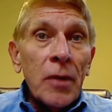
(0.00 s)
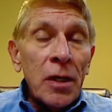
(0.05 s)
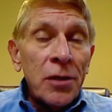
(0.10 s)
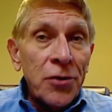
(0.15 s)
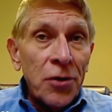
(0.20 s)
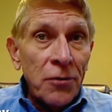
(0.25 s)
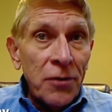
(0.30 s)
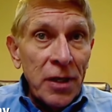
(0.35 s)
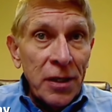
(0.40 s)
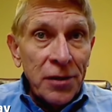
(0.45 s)

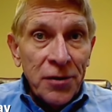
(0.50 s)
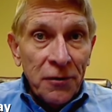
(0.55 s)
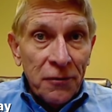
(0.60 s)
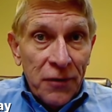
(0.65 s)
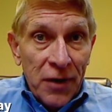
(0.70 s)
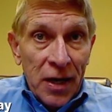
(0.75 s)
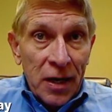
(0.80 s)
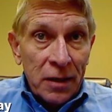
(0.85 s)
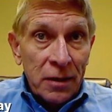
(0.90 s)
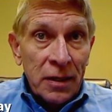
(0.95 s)
So this
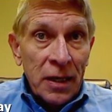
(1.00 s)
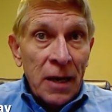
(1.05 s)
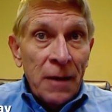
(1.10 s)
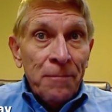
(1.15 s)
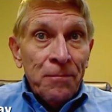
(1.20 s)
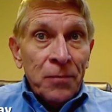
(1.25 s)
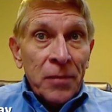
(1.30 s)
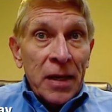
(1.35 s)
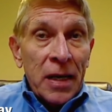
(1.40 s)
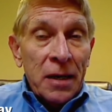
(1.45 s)
event
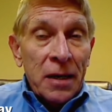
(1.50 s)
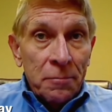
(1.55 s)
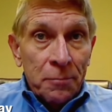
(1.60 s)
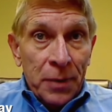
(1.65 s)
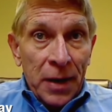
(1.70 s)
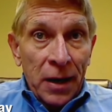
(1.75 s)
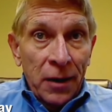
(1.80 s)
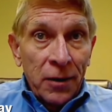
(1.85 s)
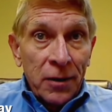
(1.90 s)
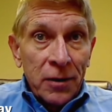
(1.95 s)
in
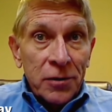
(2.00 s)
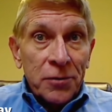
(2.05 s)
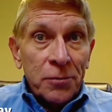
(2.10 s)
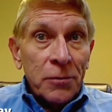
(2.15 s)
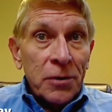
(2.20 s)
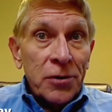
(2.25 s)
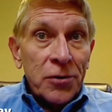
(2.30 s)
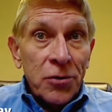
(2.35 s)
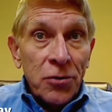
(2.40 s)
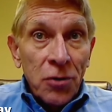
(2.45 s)
Paris
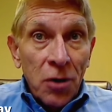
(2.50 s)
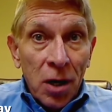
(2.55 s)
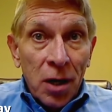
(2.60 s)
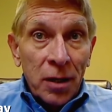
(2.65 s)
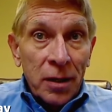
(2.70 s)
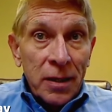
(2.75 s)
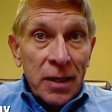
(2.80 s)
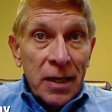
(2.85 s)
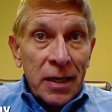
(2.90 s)
was not an